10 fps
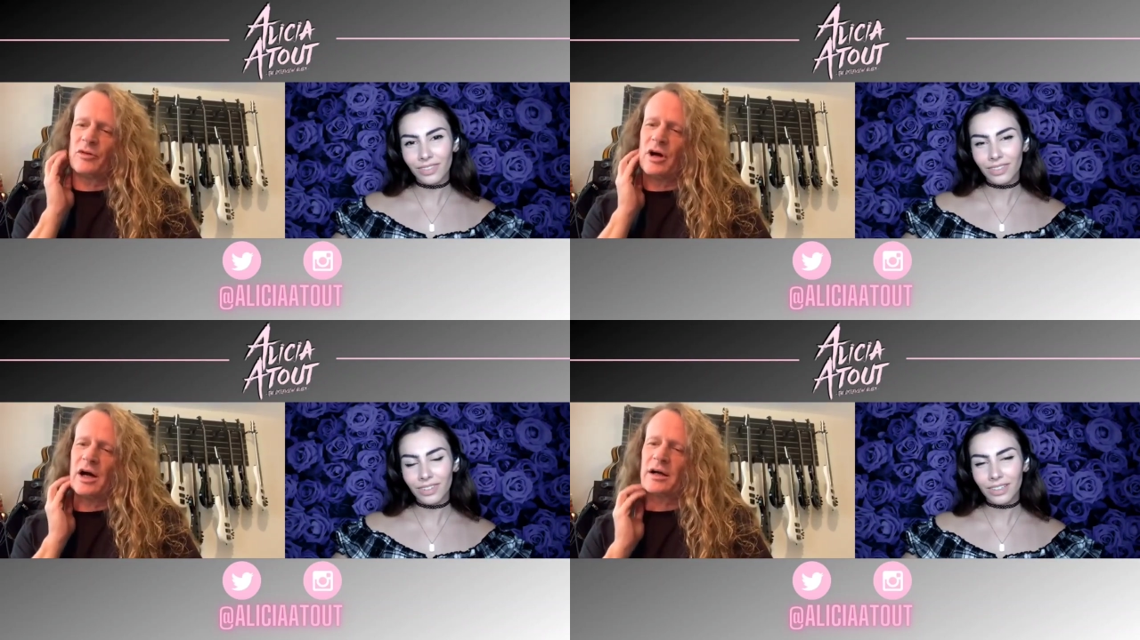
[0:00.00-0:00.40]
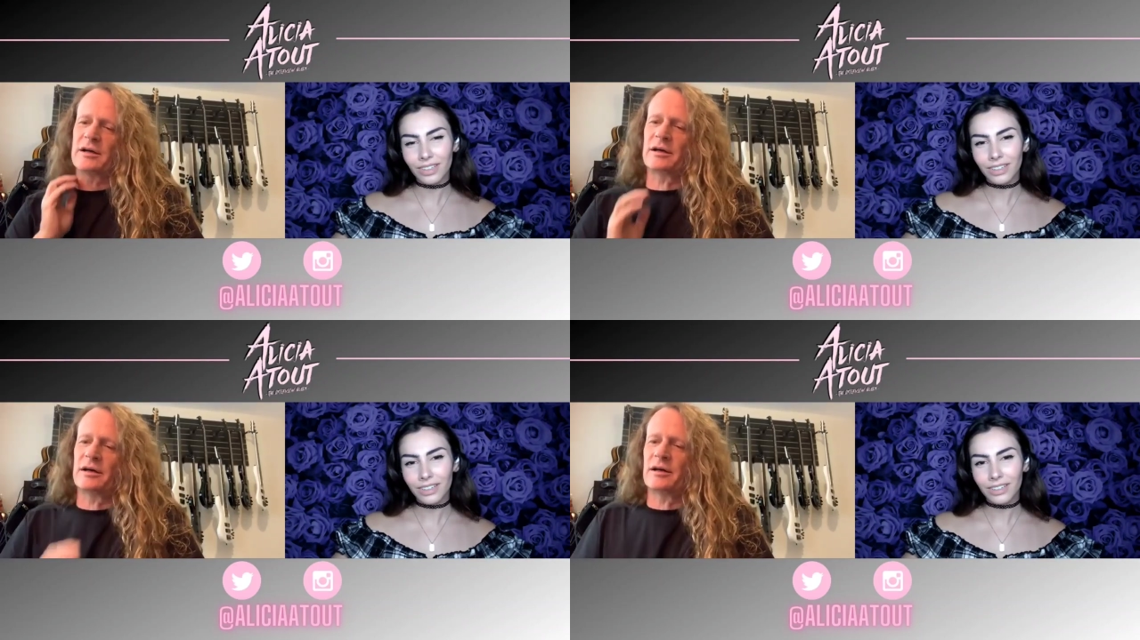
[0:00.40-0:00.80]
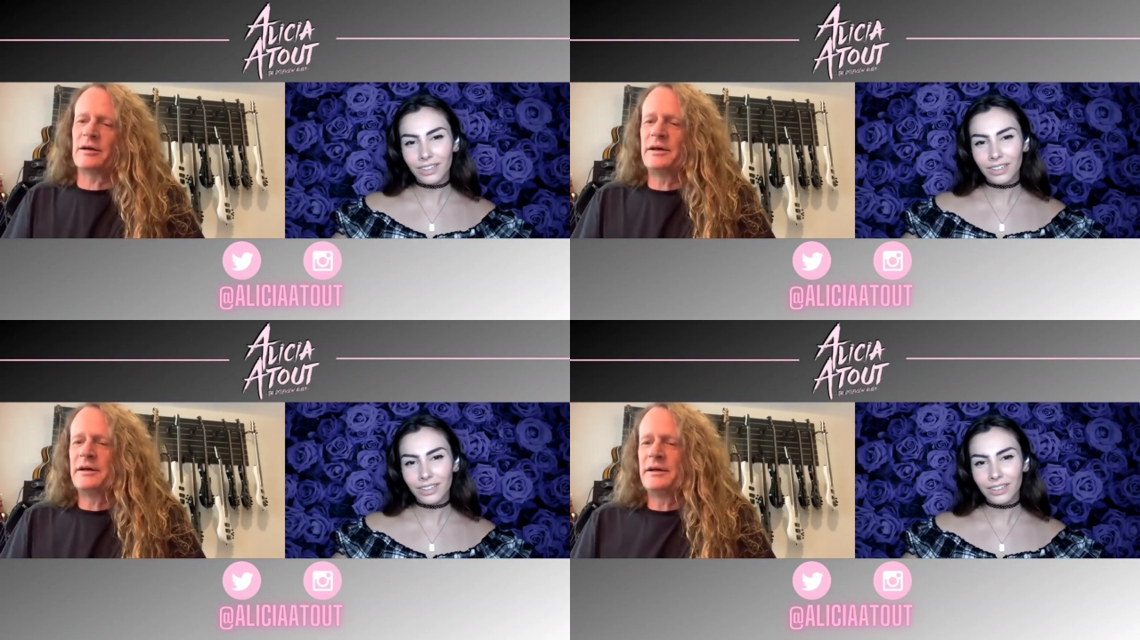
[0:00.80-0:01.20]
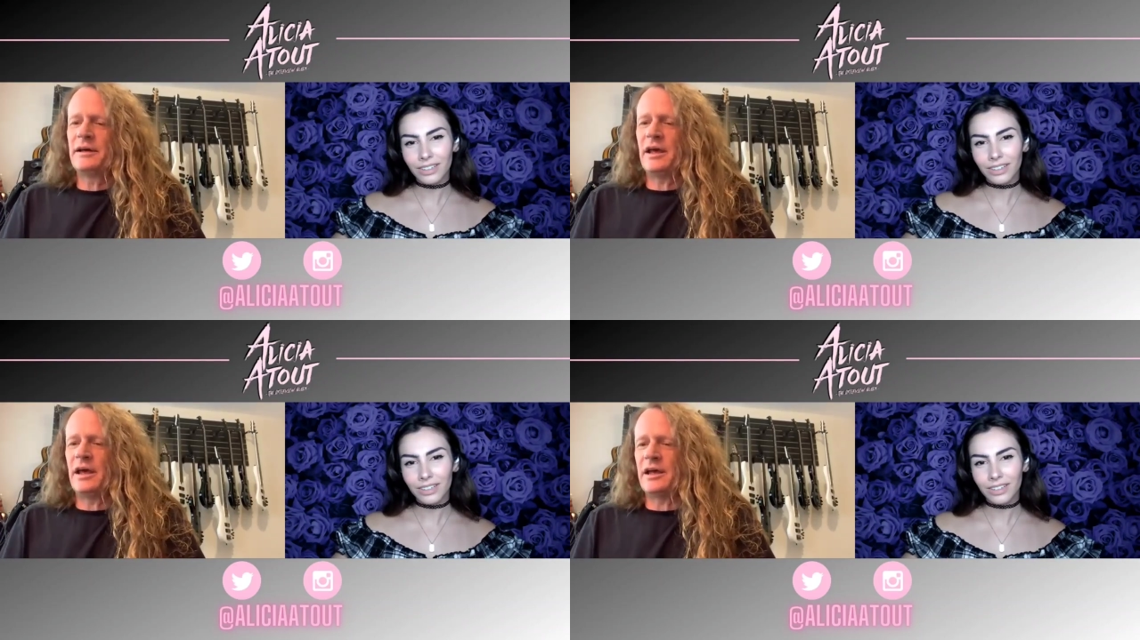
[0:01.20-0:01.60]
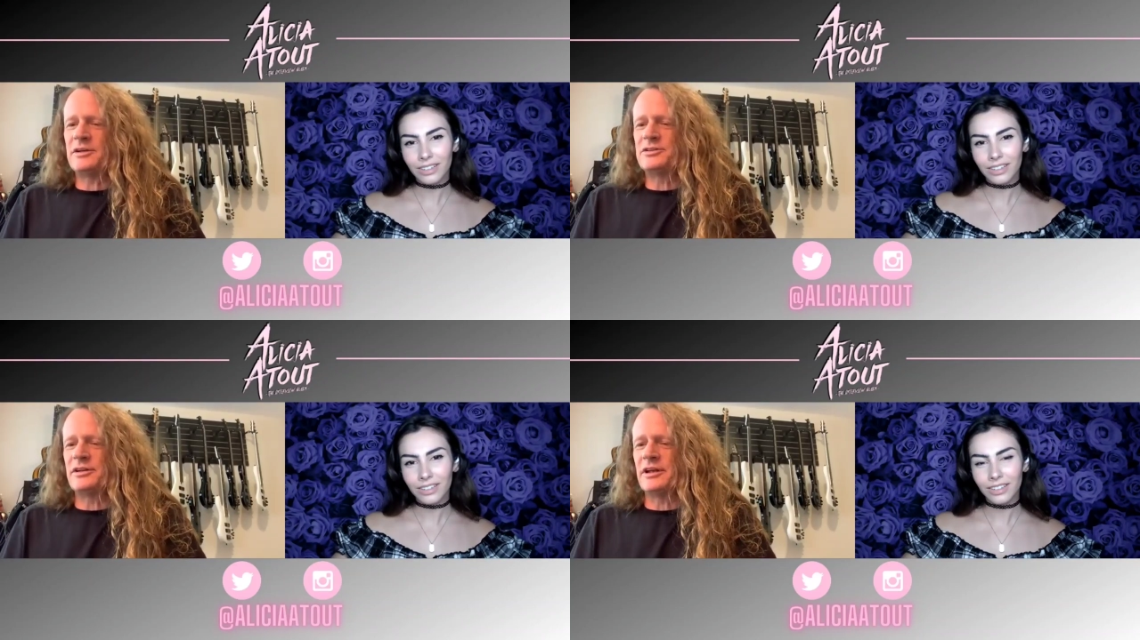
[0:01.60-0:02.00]
Speaker 1: rock, uh,
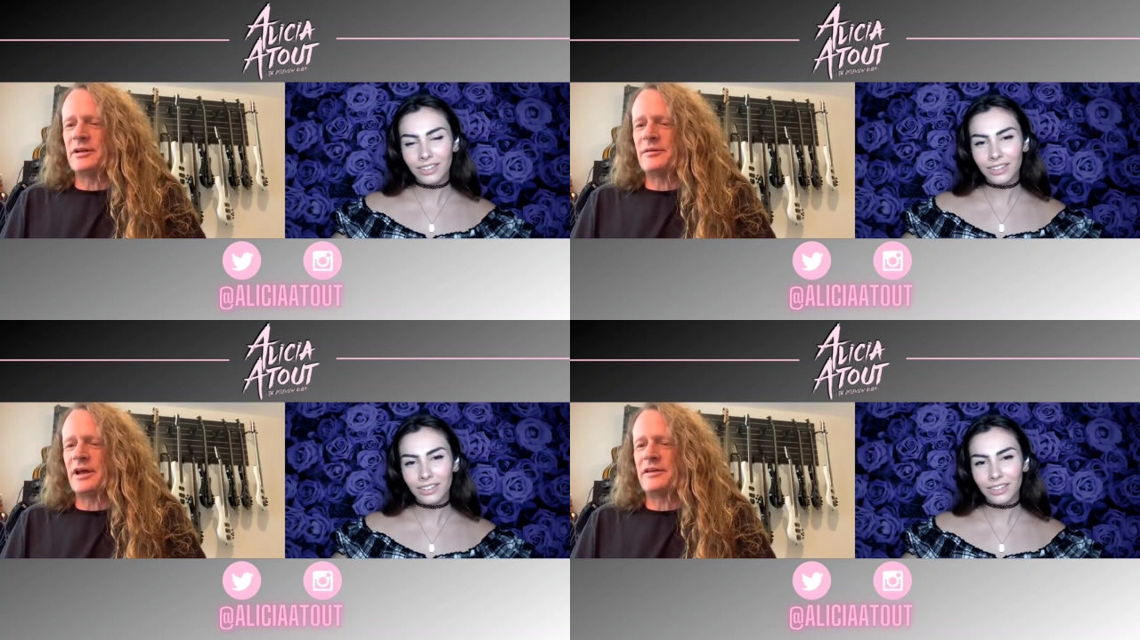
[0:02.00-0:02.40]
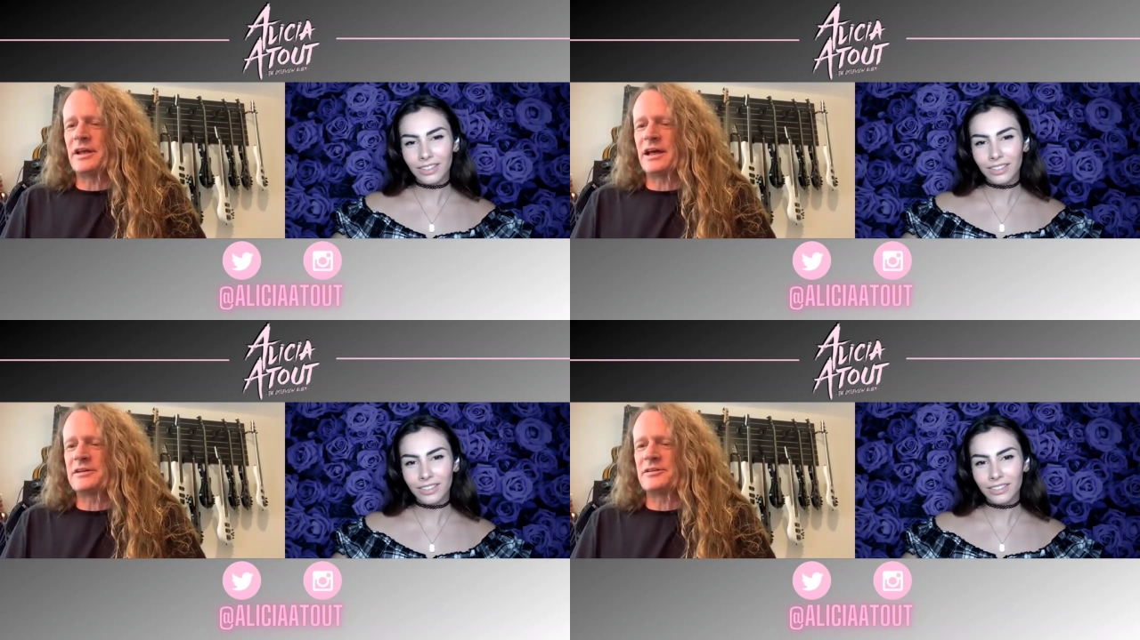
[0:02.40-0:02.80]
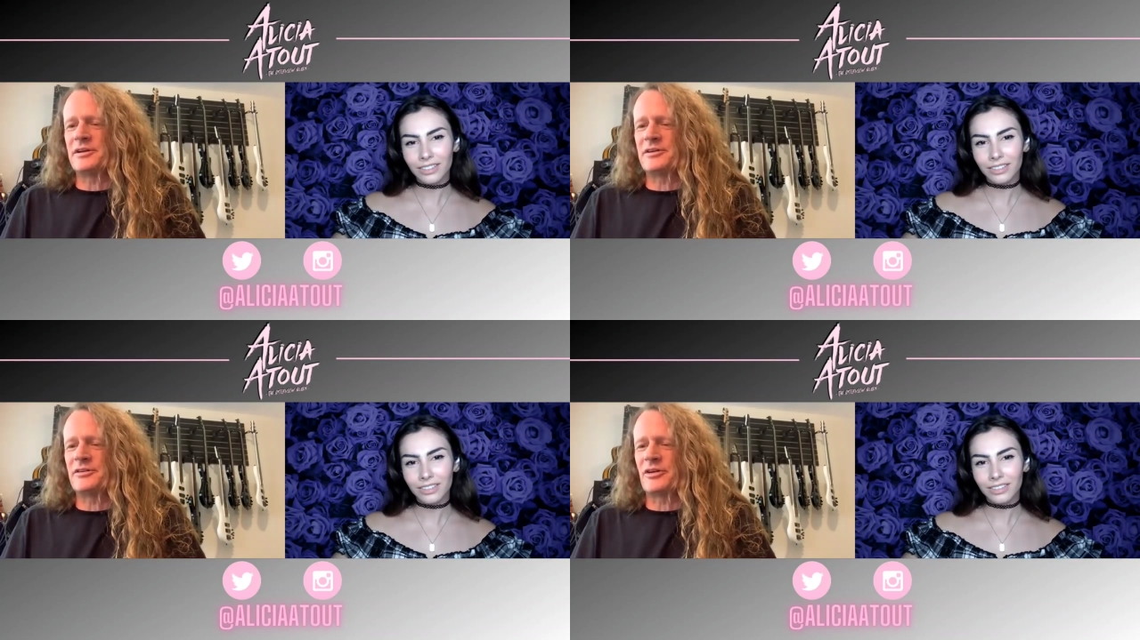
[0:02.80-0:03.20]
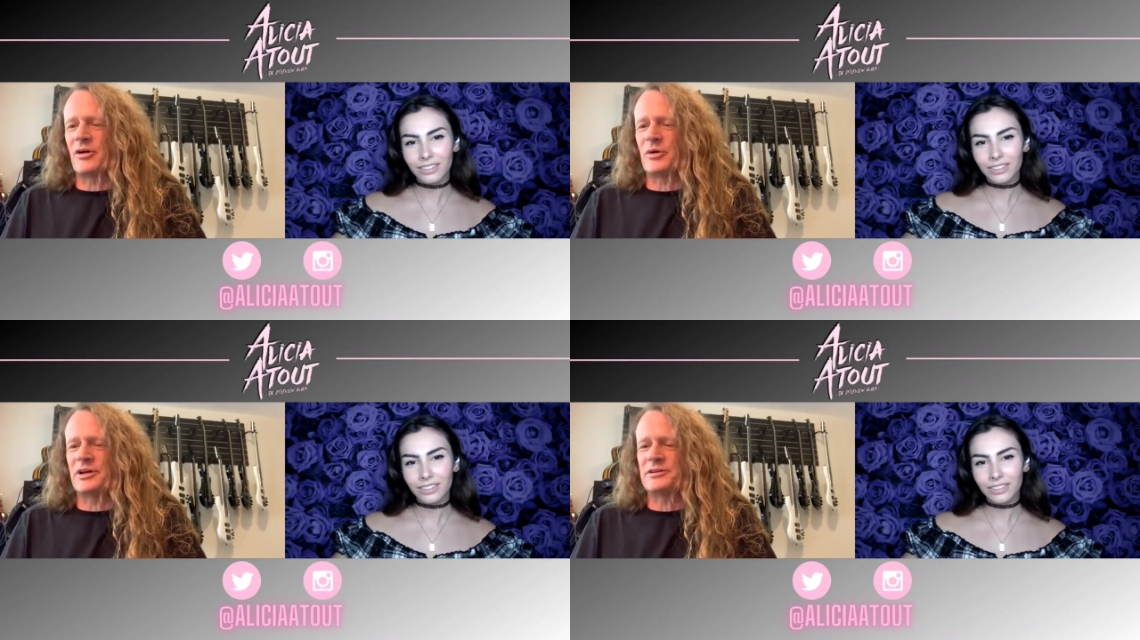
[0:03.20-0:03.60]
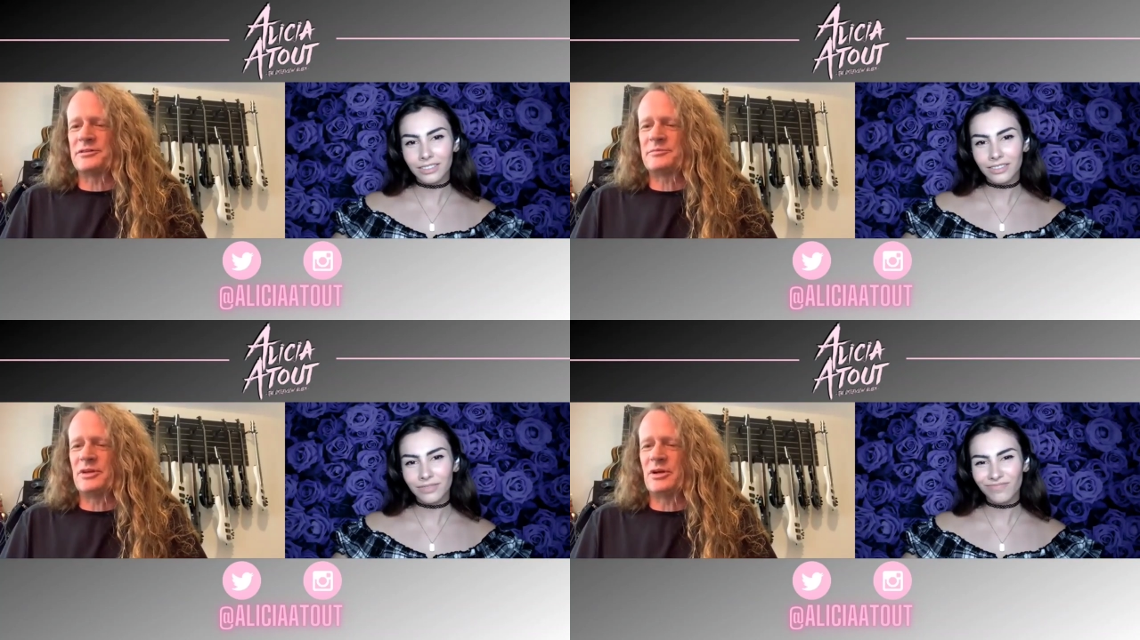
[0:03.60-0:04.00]
edge that I think Exodus has always,